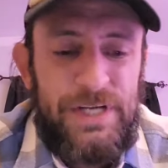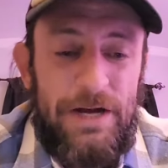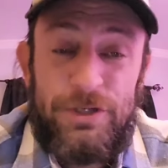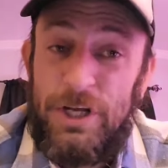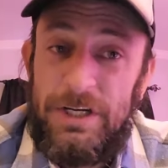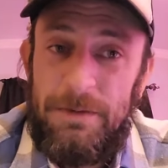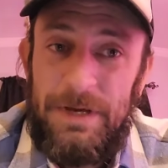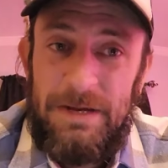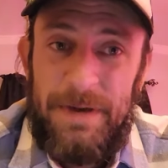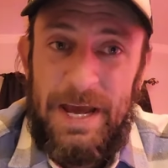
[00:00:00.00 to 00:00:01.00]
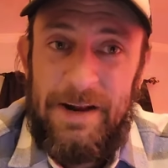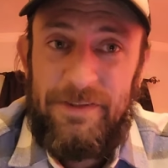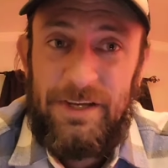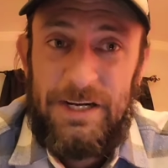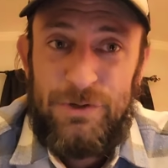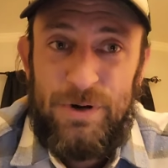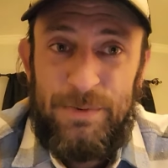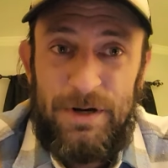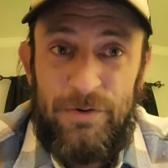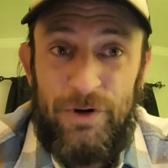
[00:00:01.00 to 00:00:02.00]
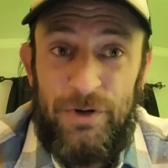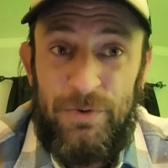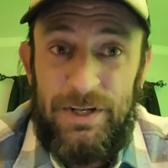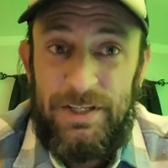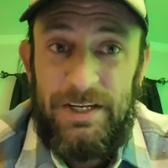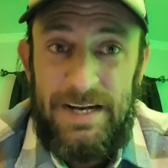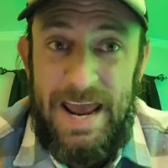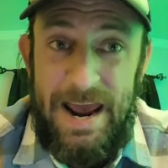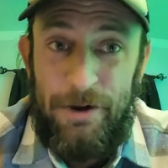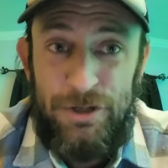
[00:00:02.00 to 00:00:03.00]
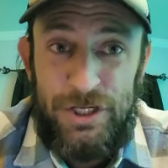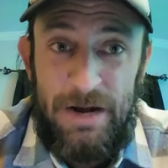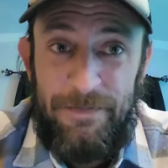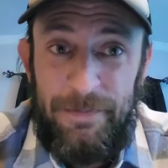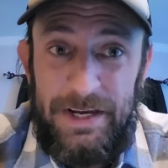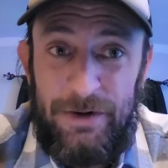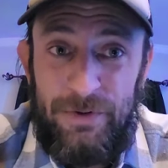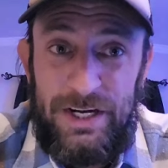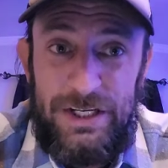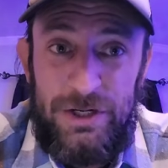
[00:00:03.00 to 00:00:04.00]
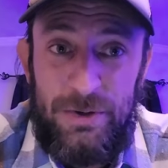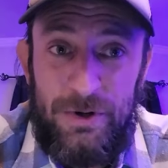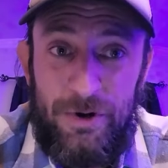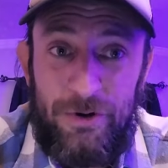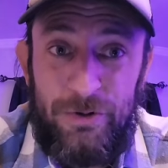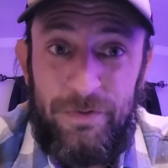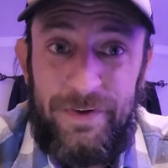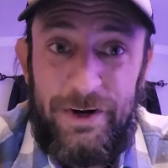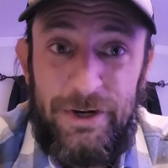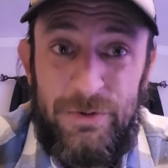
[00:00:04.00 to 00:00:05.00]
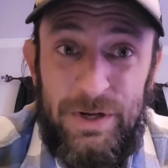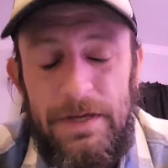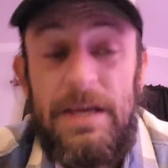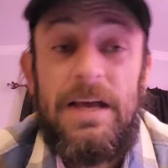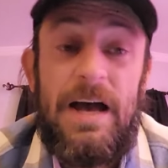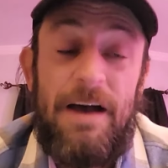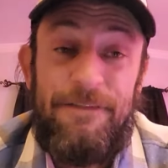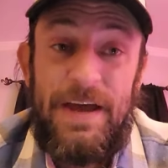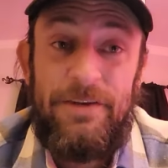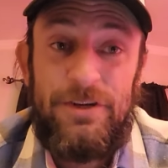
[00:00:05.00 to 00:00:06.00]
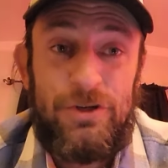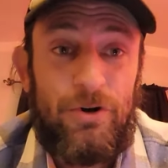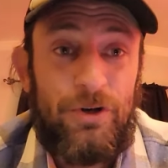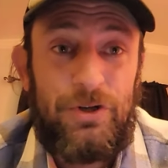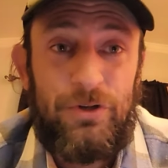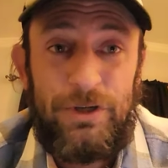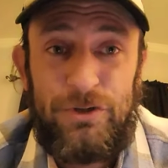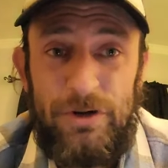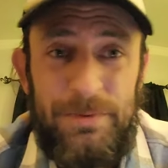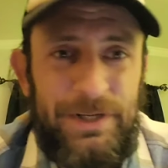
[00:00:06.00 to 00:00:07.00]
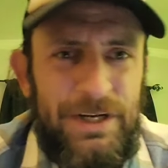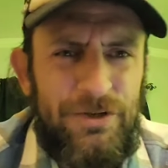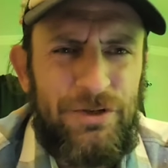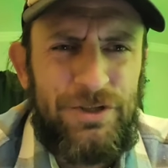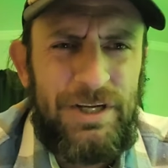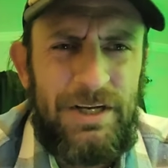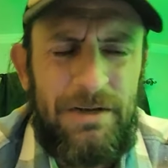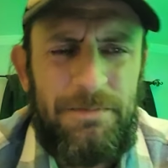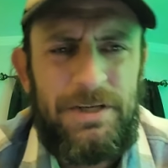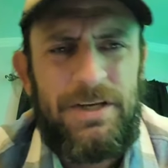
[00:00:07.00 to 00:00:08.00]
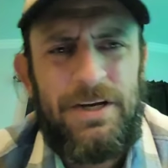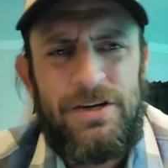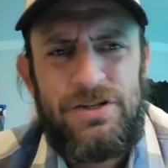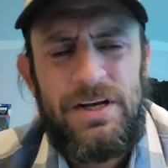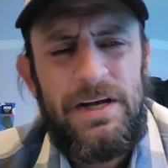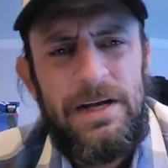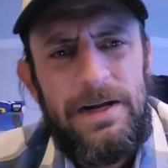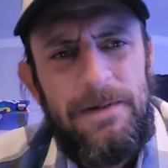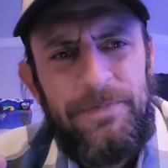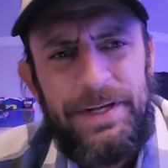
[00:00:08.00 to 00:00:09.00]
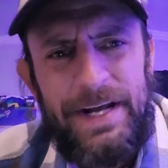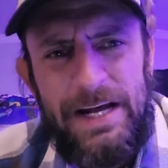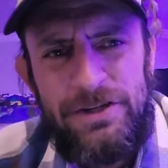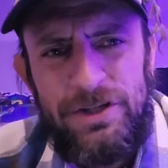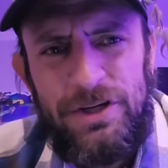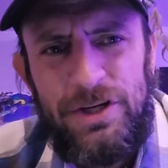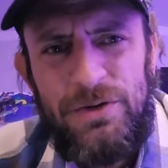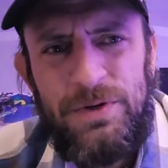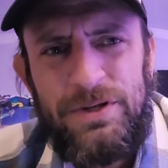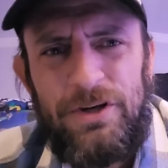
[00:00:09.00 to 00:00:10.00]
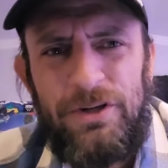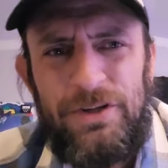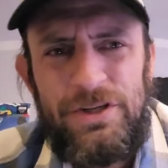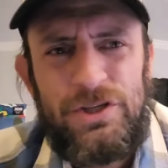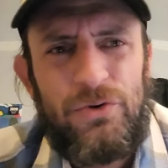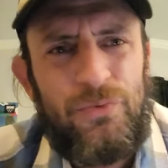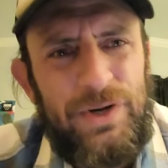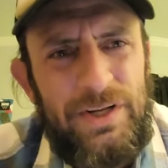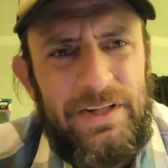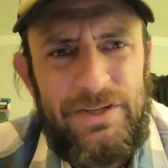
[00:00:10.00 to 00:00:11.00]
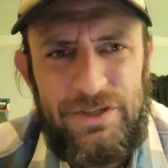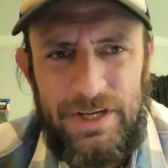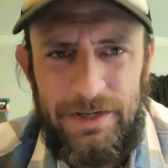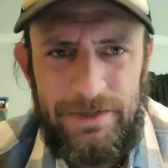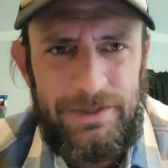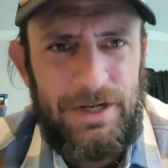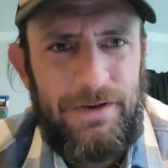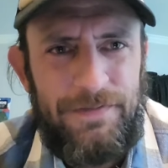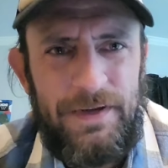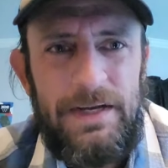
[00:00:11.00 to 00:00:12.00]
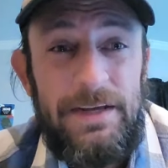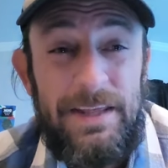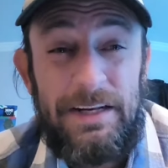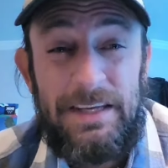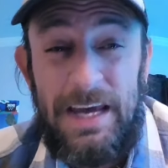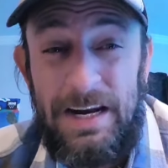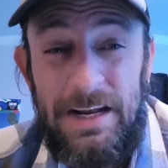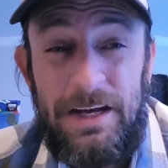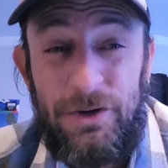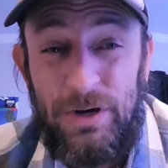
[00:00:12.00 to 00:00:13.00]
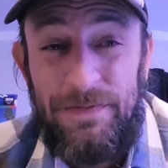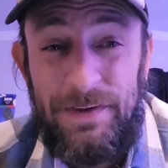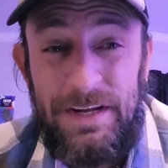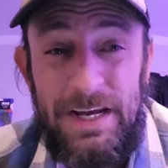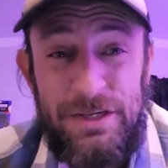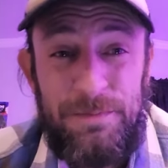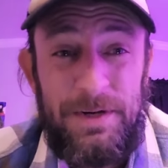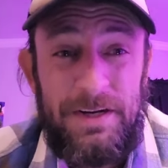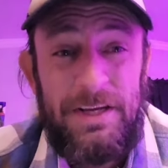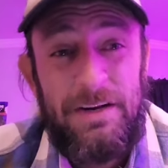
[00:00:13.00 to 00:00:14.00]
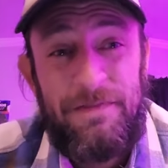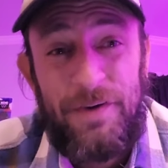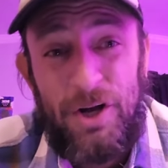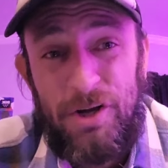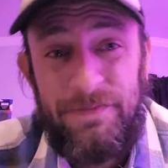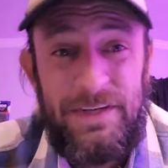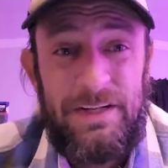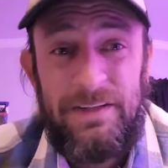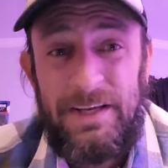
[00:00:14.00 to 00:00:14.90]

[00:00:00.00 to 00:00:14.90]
Sounds good to me, man. I think that's what I'm going to run with. Now, it's time for me to read you an article very quickly. I found this article extremely interesting because it has to do with all of this real estate stuff that Ken Griffin has been involved in